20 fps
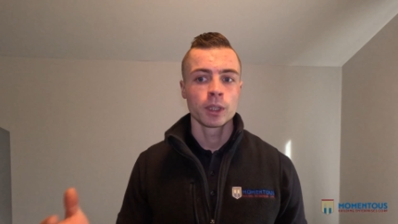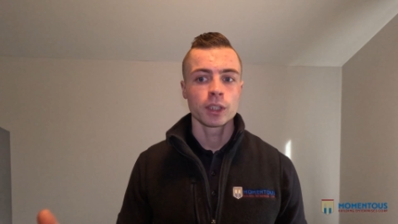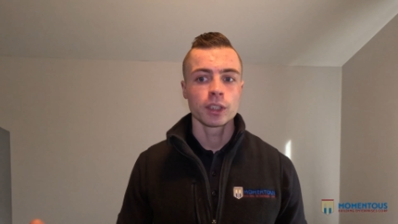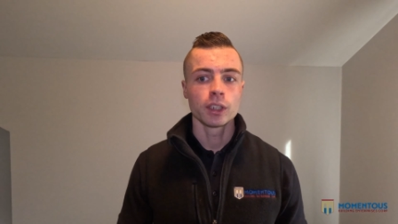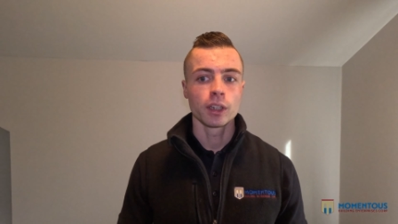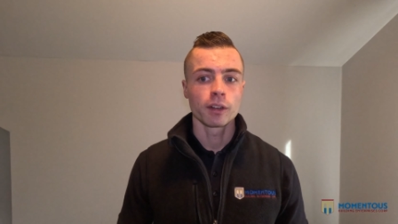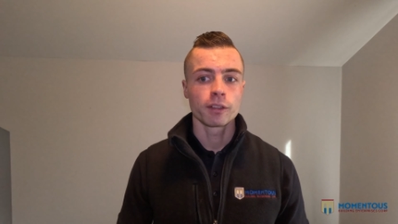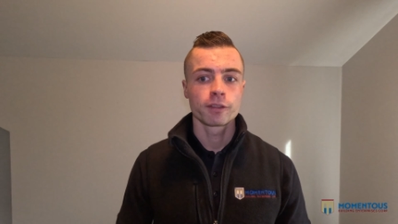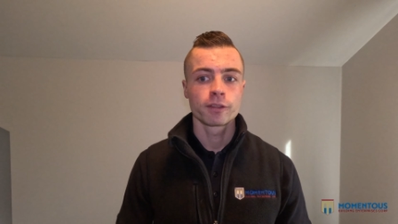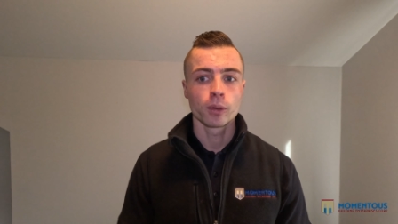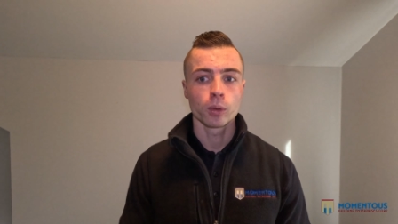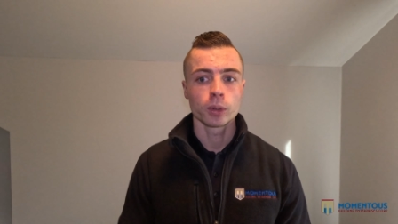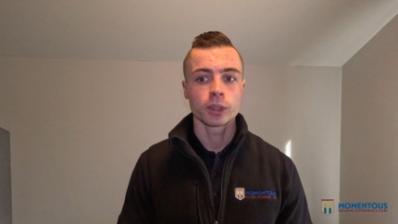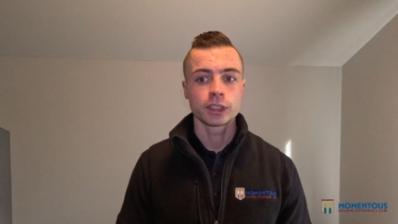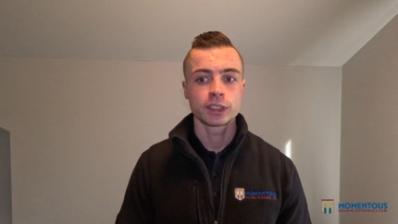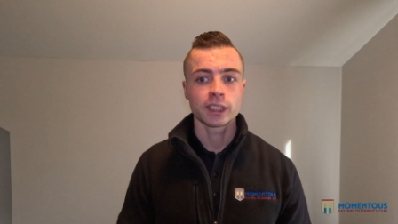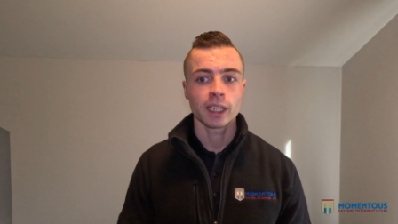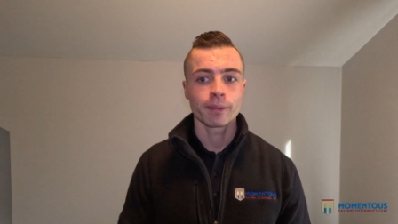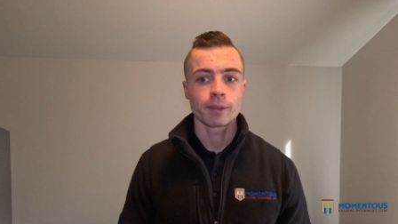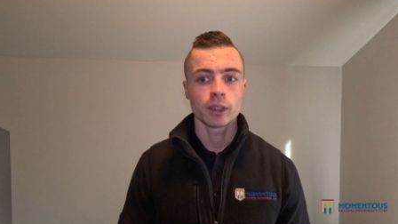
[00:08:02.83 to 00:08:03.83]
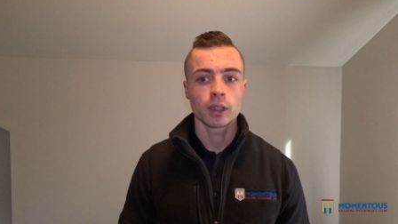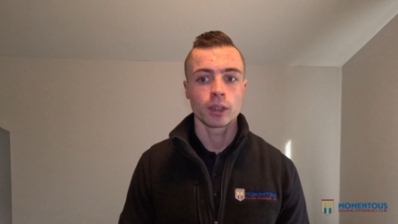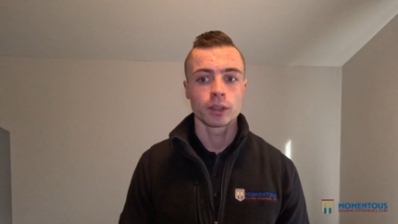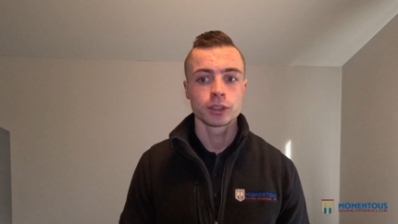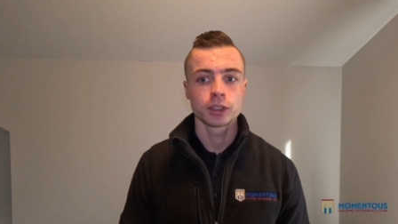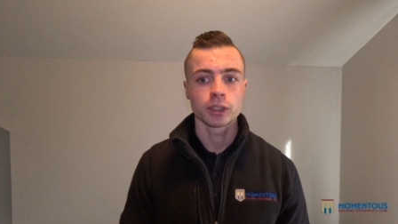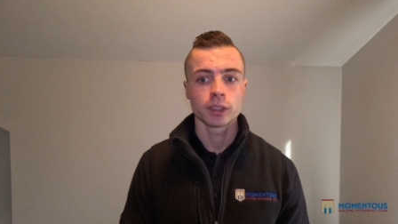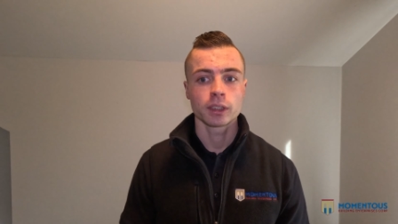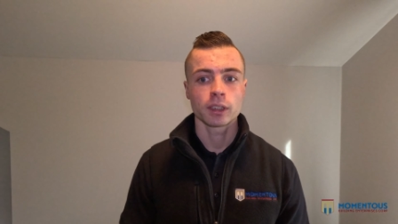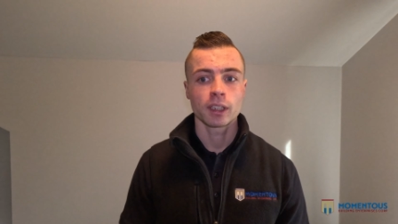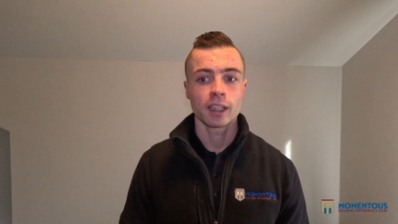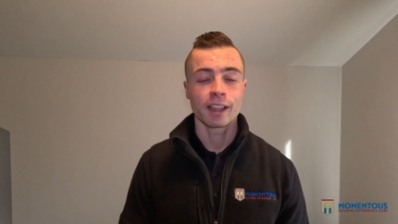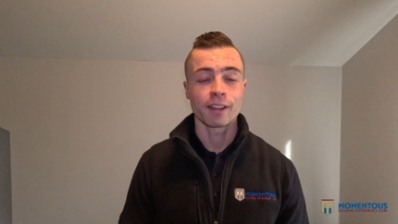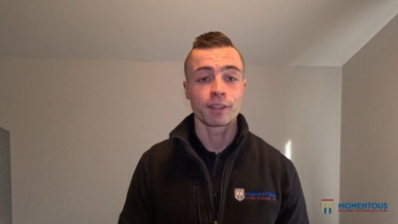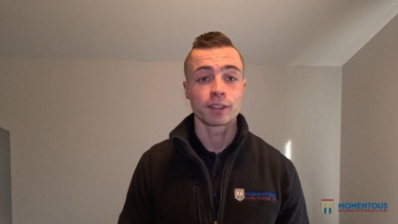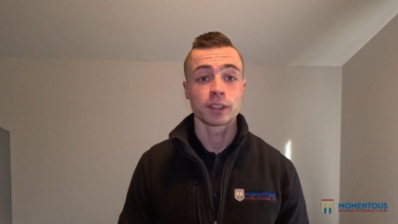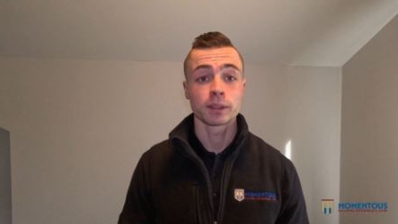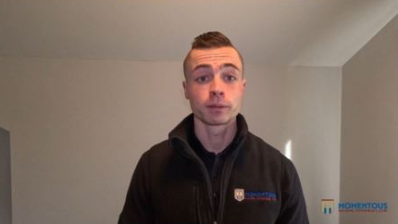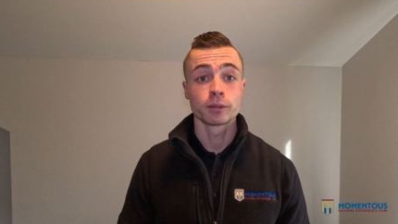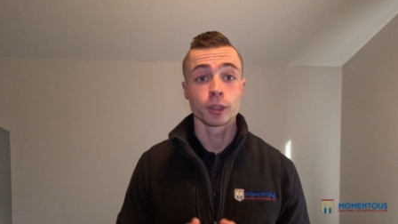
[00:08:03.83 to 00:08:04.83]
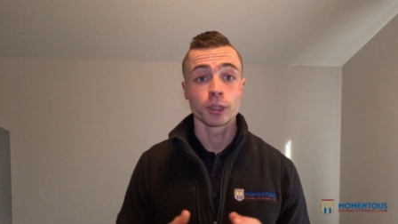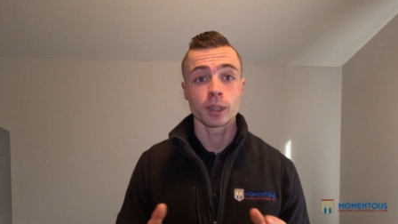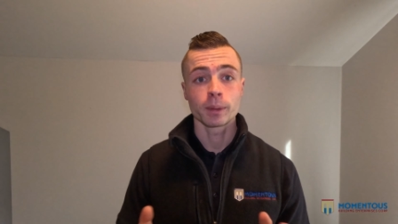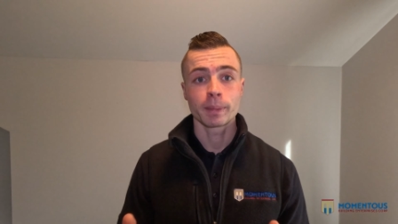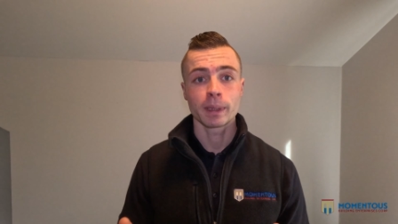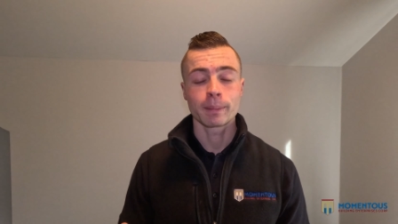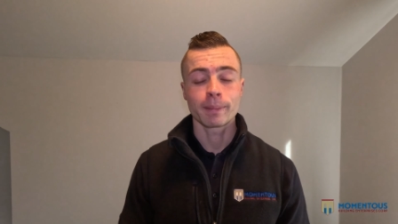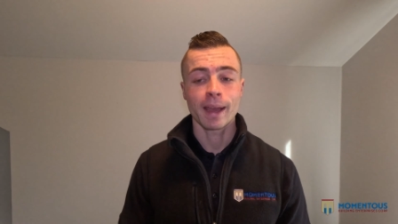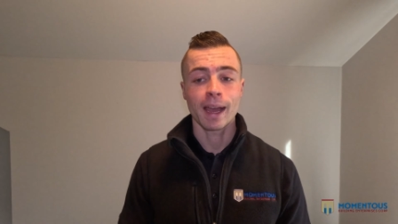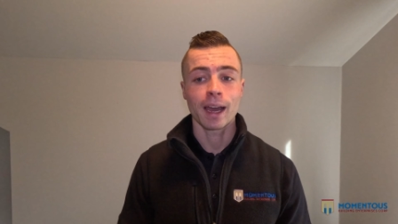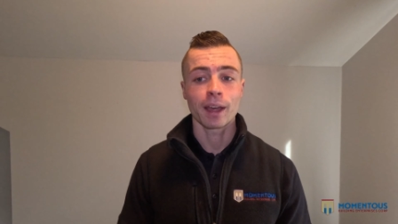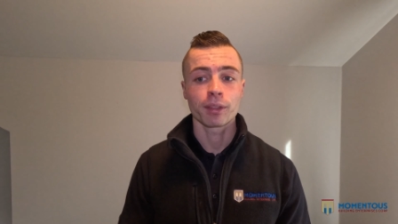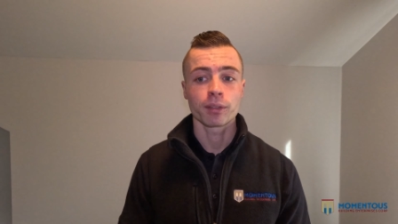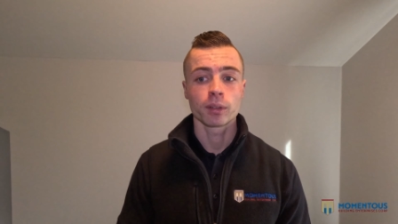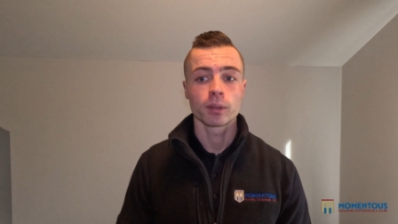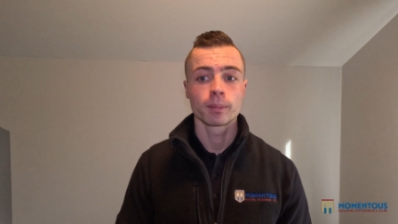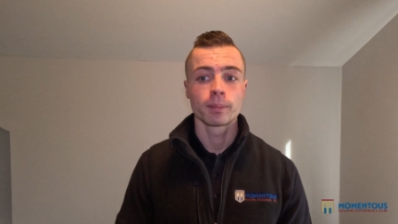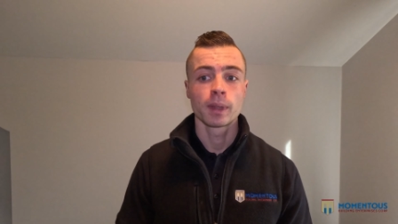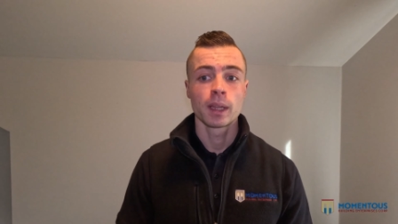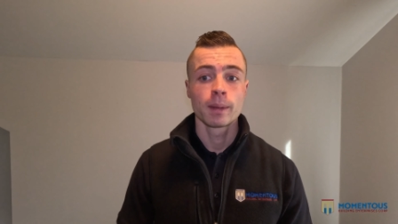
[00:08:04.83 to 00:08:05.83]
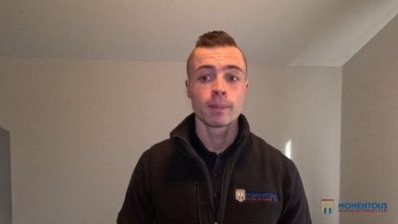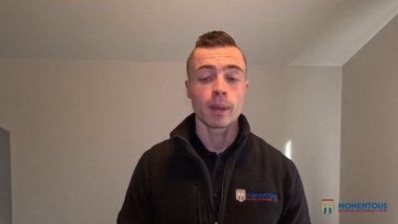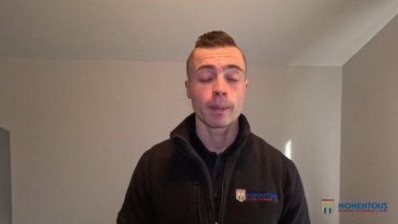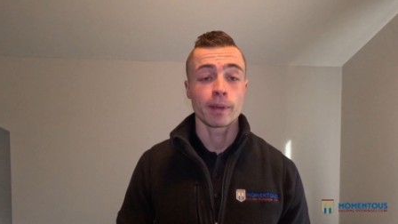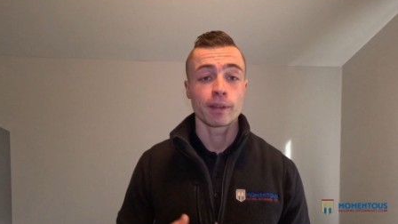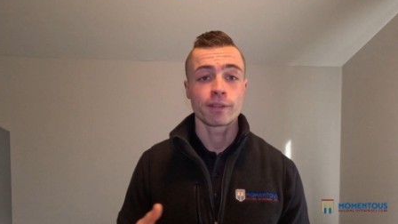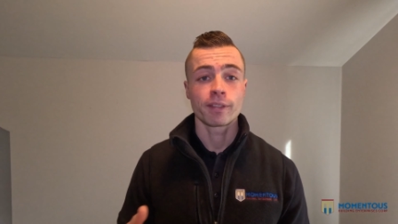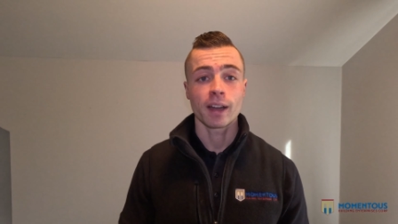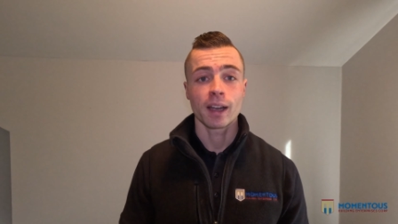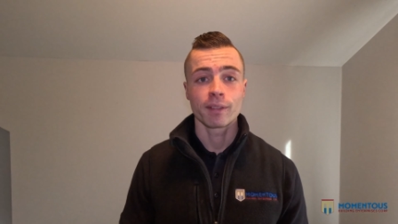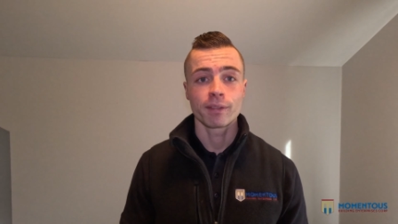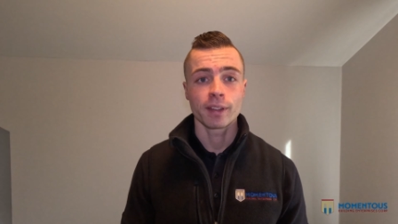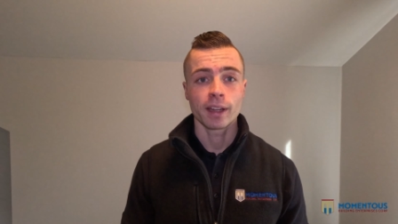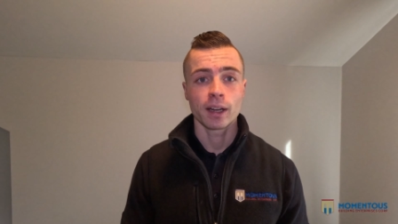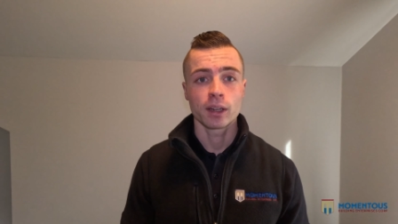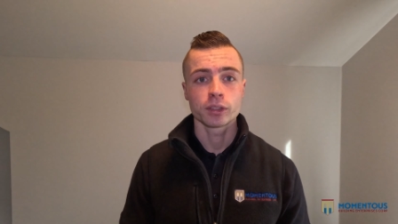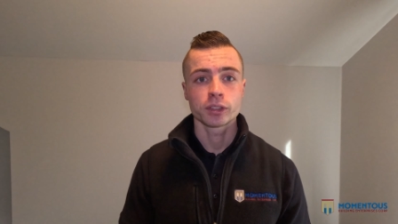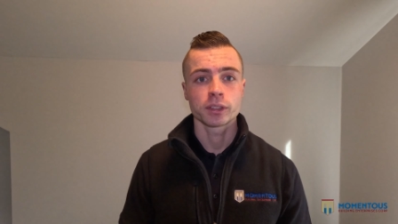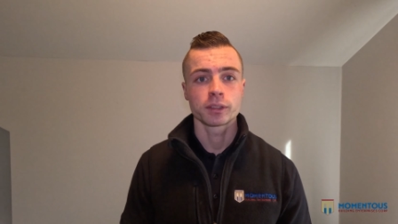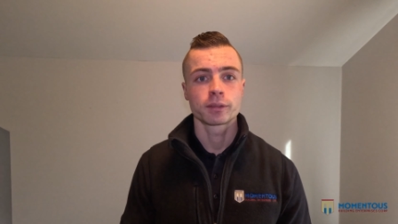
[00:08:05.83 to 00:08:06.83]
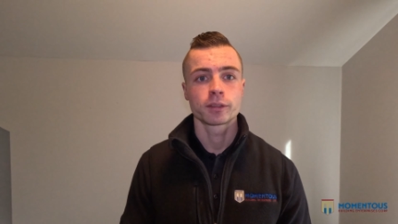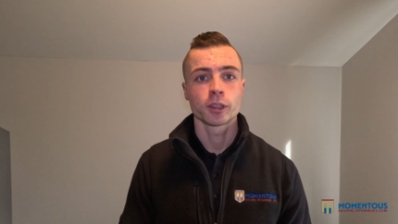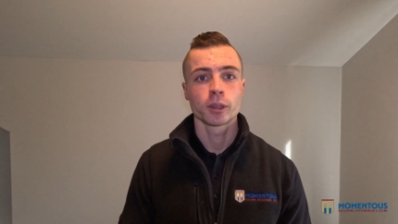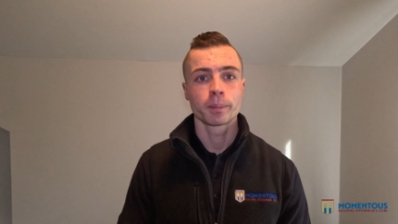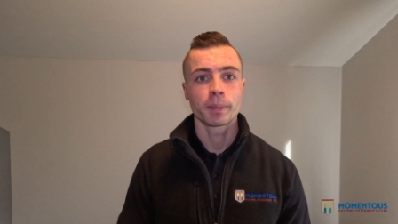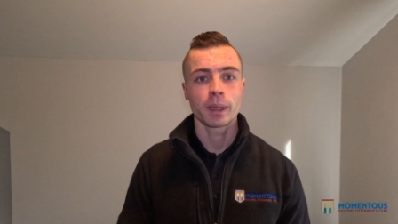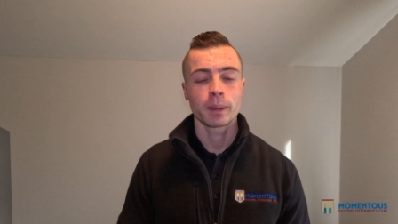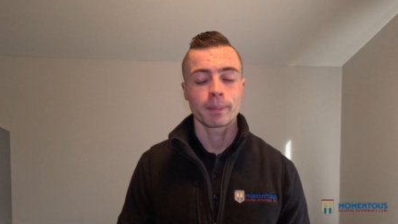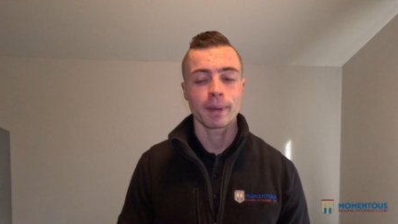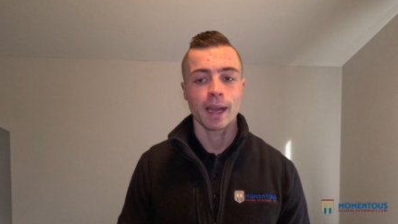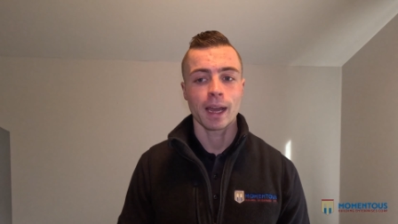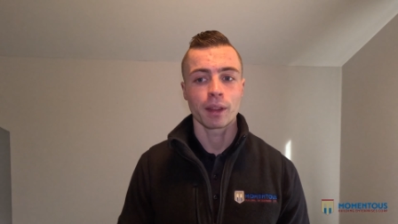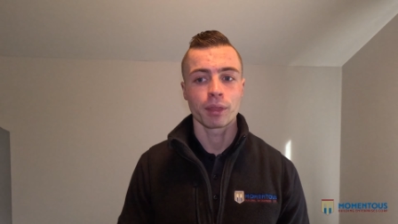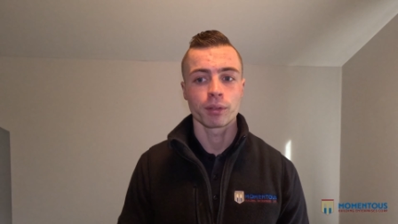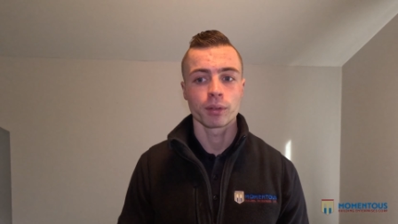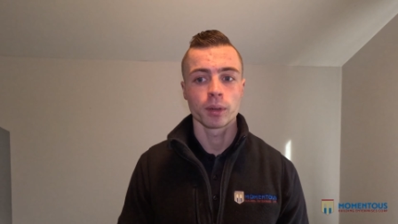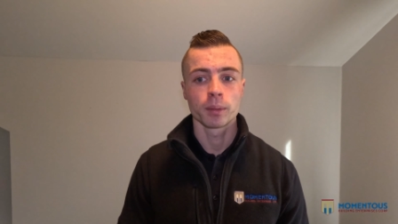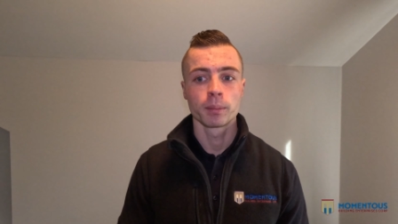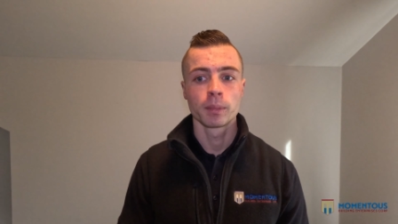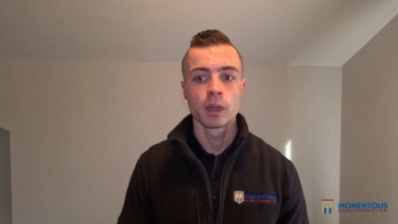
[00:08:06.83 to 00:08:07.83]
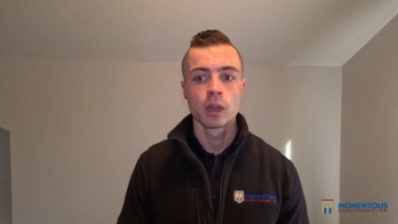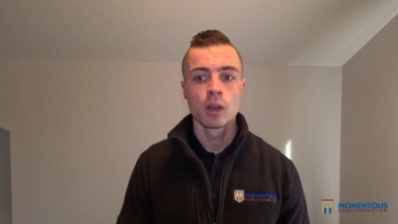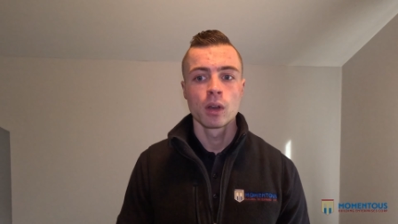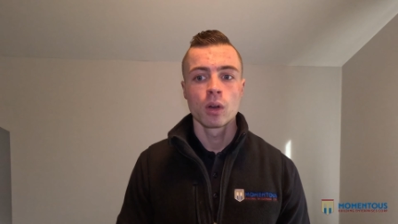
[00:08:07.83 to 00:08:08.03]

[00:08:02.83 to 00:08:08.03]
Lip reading: $4,700 if it's a really big bathroom, maybe $5,000 for a big bathroom,